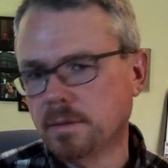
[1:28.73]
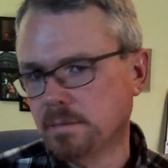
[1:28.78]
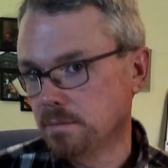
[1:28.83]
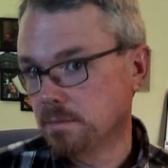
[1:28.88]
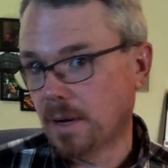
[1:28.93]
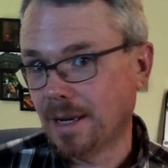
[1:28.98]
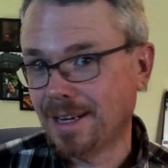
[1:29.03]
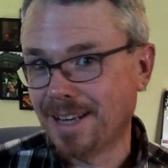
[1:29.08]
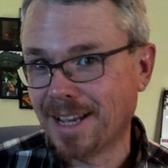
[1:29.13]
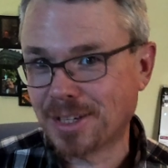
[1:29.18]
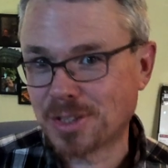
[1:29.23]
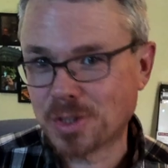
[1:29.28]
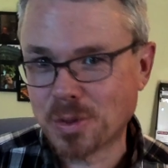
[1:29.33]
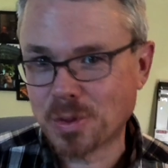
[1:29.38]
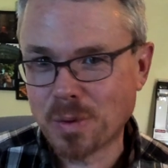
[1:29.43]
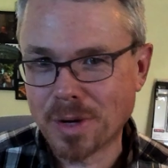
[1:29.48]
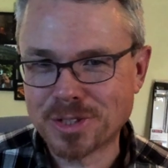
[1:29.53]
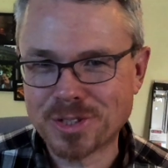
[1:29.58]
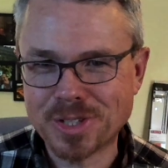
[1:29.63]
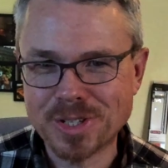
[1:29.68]
My next
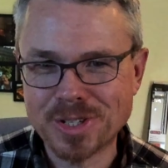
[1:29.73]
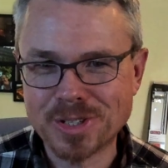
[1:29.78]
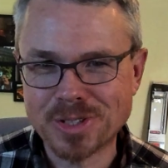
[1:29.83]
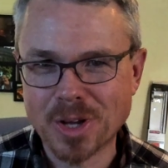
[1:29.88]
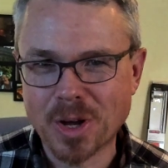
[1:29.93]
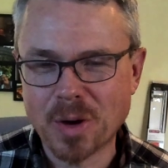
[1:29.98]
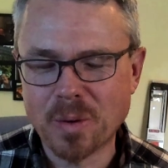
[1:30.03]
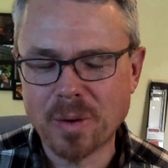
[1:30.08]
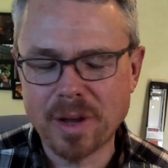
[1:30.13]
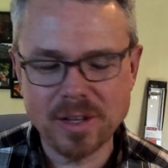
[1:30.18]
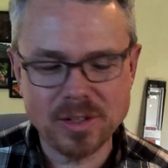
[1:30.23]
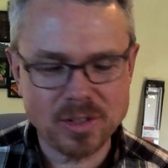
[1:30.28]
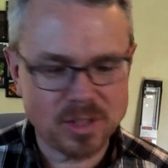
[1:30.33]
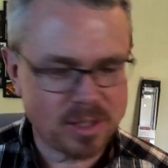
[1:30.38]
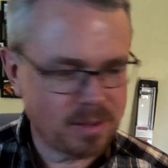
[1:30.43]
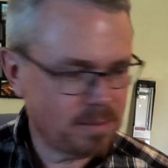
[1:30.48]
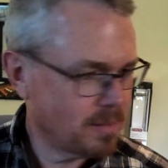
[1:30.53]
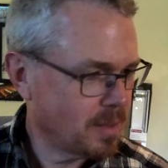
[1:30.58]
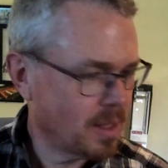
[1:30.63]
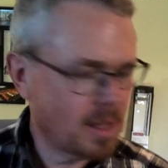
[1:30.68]
question is
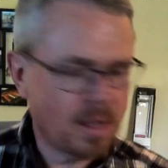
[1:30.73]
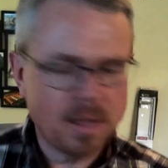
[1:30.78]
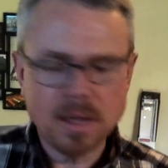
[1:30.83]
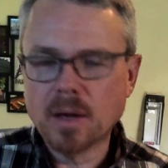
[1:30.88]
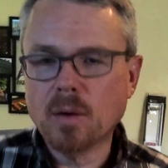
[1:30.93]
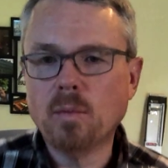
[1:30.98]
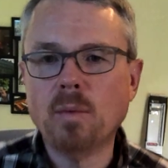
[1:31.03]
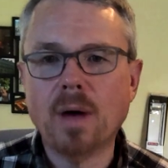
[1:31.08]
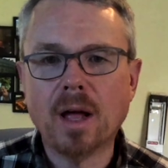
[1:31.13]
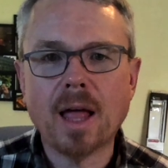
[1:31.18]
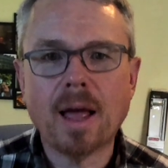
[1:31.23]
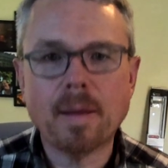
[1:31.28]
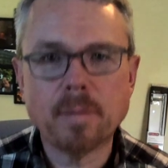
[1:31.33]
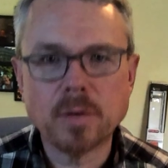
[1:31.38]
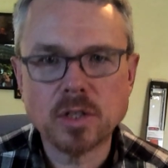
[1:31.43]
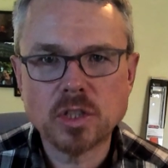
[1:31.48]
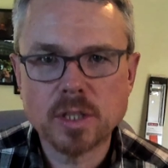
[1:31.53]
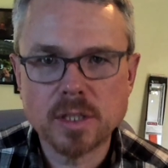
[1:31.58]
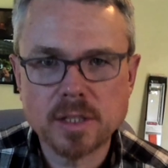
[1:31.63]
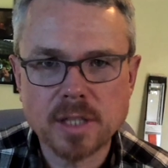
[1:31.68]
always, well, how
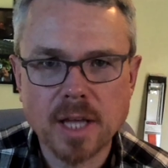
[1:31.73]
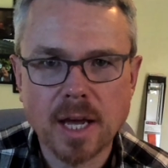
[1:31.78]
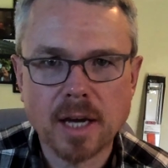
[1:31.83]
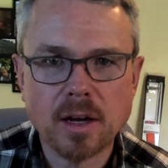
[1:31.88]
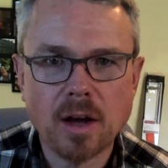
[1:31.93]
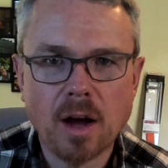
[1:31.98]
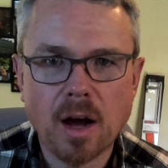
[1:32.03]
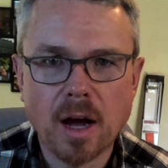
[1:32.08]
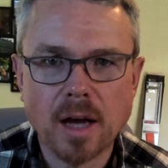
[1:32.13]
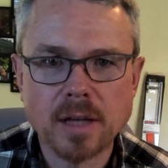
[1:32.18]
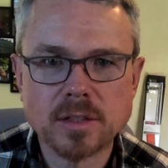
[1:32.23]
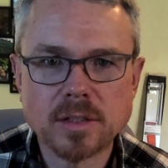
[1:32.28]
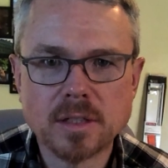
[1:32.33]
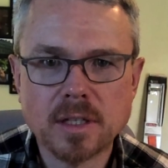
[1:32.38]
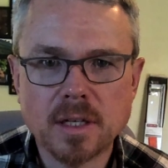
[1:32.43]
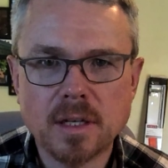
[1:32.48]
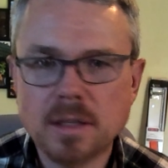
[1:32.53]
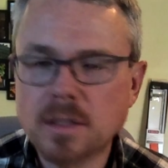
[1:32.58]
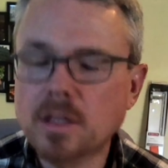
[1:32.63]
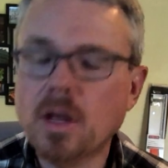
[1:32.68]
much does that cost?
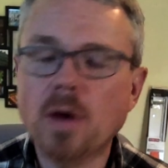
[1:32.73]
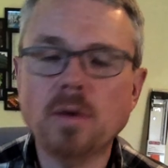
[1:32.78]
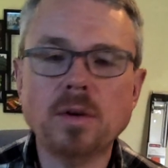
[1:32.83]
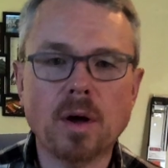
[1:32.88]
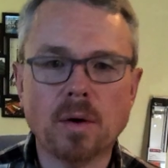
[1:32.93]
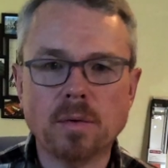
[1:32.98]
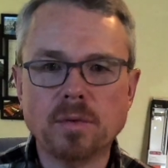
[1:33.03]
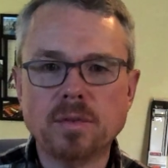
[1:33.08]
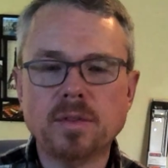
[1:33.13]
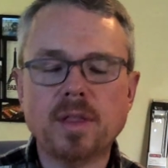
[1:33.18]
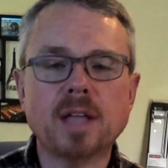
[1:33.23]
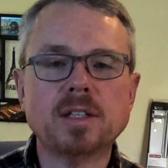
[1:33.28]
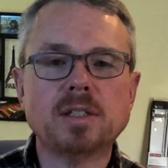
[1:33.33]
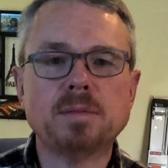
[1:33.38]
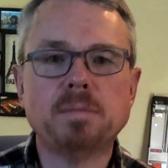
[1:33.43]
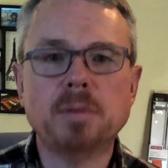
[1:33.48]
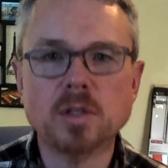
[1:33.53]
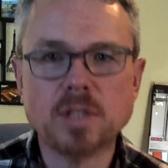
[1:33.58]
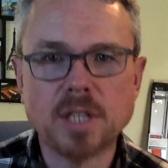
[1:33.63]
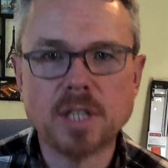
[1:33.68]
No, that's
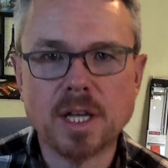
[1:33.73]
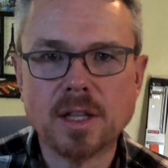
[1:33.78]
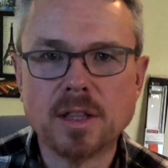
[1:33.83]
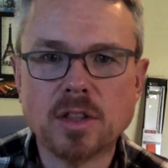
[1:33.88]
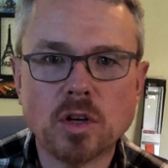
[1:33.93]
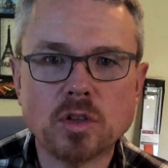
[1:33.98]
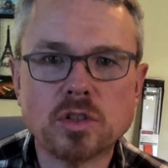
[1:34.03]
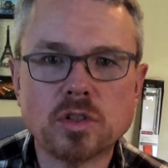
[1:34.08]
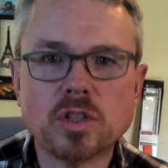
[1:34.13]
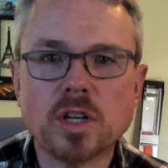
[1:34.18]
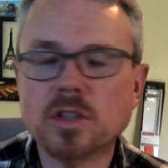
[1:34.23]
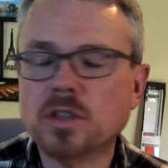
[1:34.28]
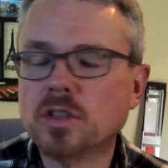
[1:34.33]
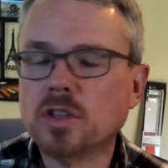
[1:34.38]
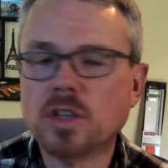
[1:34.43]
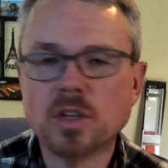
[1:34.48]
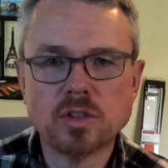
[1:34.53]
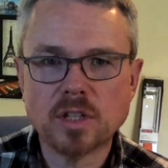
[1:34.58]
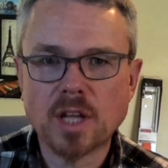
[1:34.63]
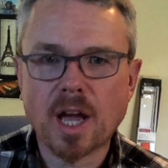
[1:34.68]
built in.
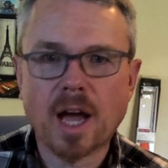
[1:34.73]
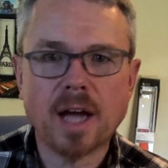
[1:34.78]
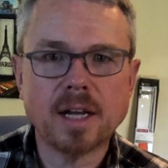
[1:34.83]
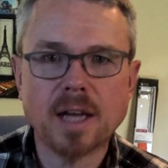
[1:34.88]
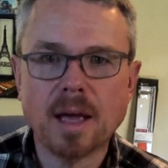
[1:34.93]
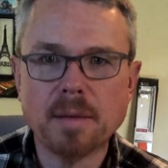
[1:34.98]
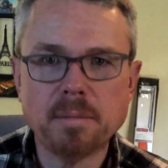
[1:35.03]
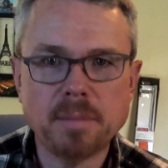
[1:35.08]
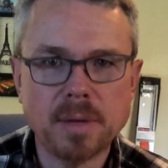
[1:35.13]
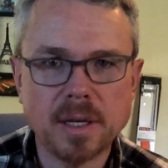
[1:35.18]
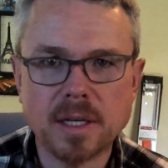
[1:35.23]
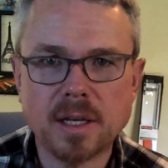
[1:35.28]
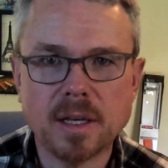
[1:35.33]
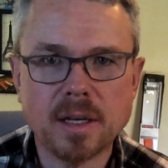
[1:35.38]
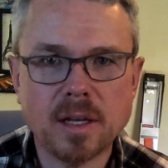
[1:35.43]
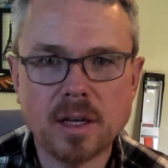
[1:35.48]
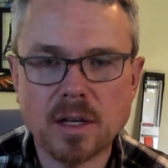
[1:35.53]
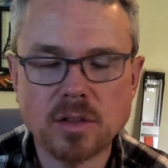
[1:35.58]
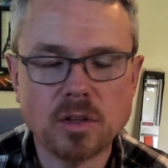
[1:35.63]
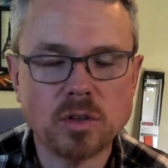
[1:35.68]
There's
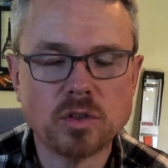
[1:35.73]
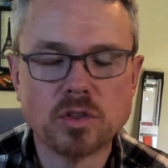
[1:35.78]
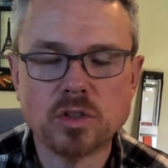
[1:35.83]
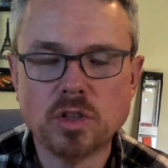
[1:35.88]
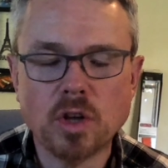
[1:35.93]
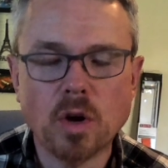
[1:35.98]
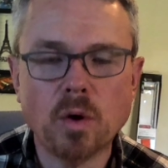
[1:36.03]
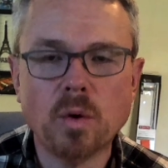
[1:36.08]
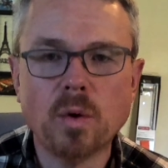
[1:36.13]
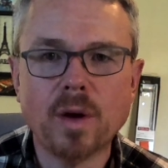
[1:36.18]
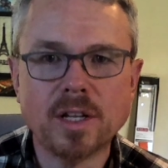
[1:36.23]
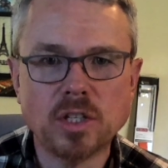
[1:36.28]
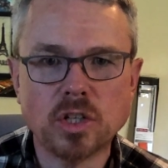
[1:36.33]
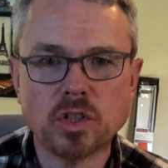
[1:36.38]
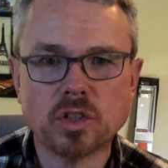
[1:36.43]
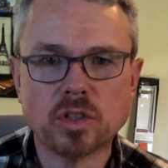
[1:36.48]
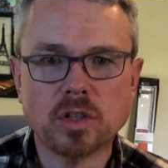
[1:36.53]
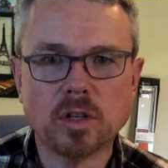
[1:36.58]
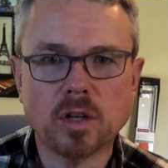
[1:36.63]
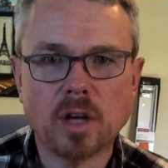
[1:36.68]
no
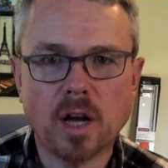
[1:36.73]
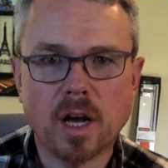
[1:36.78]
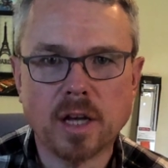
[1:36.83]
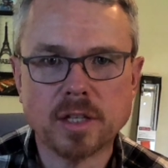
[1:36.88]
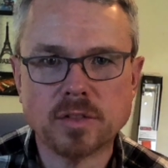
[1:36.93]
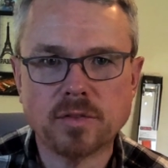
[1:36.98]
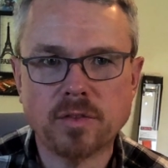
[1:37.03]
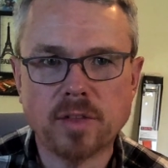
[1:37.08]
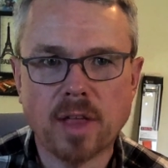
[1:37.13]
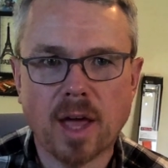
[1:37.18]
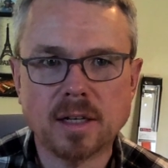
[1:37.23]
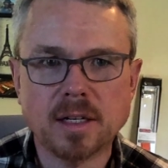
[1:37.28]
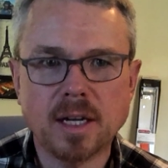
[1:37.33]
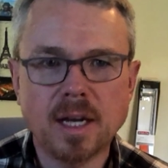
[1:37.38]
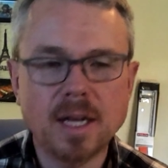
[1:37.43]
additional cost for that.